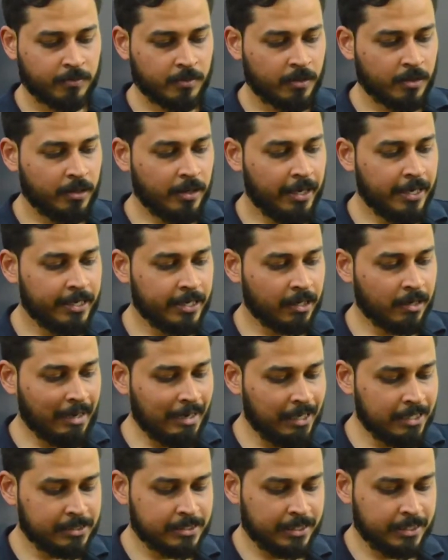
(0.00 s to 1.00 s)
and a
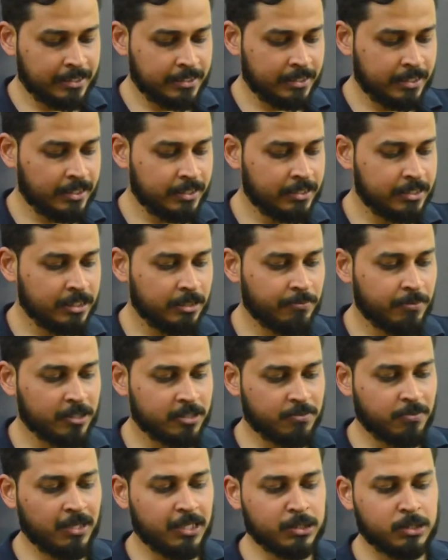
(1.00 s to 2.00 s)
class ends in a C++
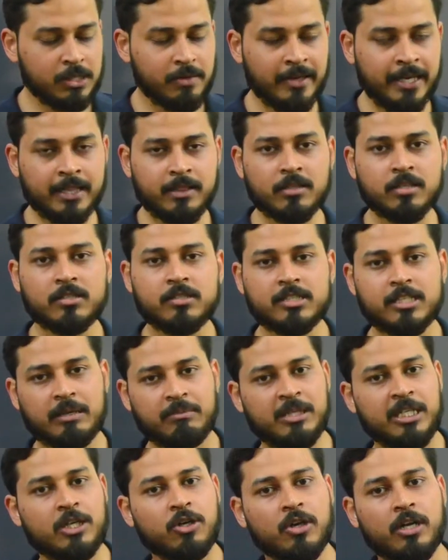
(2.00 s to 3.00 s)
with
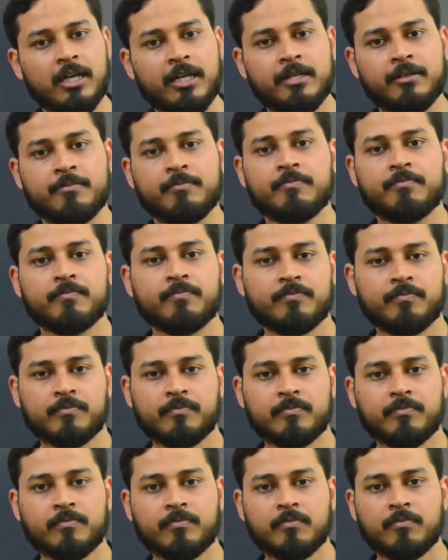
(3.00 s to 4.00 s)
semicolon.
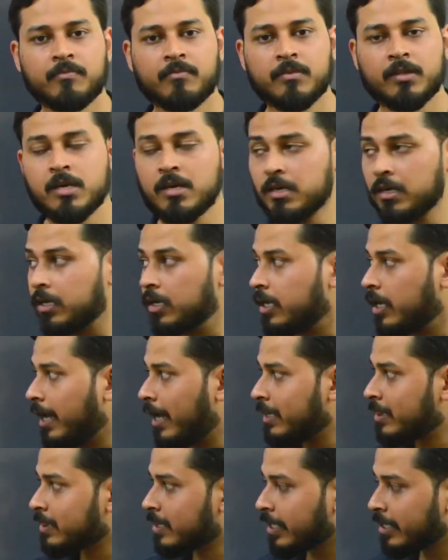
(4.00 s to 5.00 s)

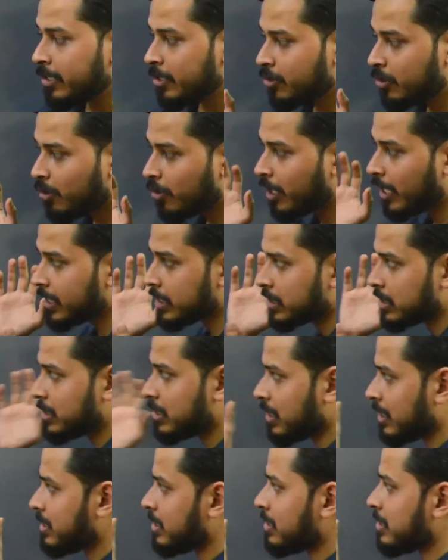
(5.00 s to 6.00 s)
And there you go guys,
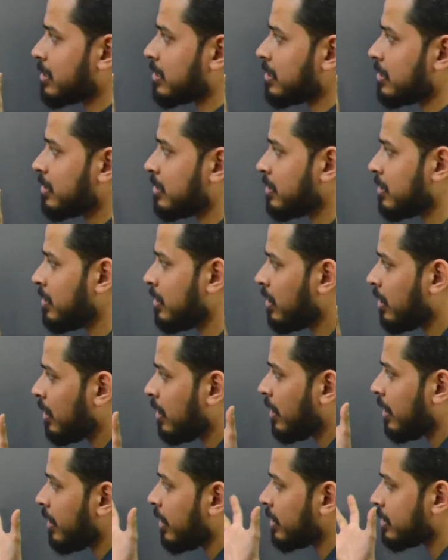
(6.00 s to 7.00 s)
this
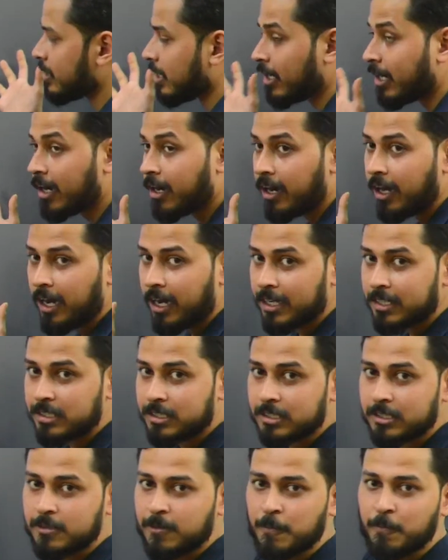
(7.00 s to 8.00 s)
is a class
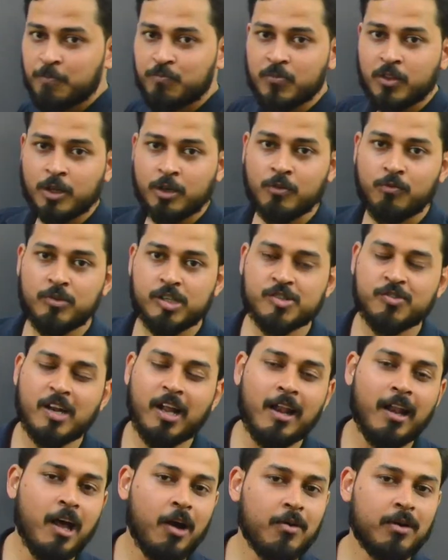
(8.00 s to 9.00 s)
which will
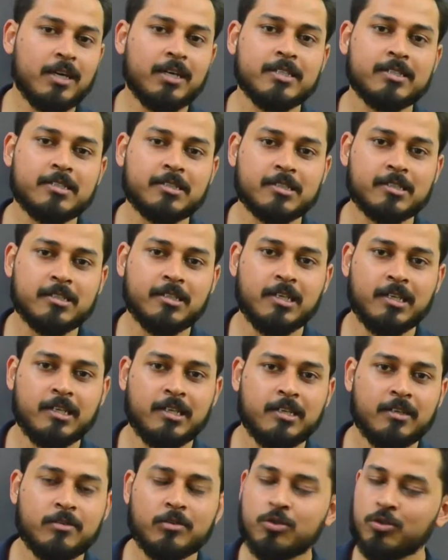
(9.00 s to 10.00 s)
allow us
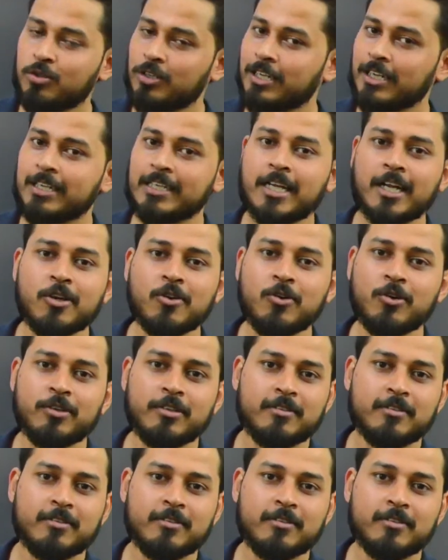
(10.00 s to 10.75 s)
to create a node.